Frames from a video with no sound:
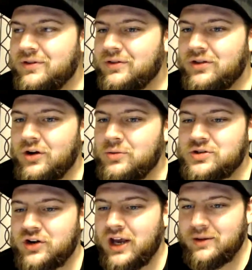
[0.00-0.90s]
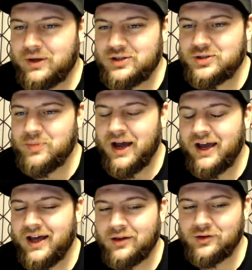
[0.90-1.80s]
thought it was great that we could just buy
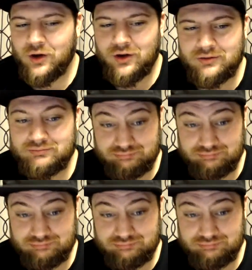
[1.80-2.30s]
alcohol.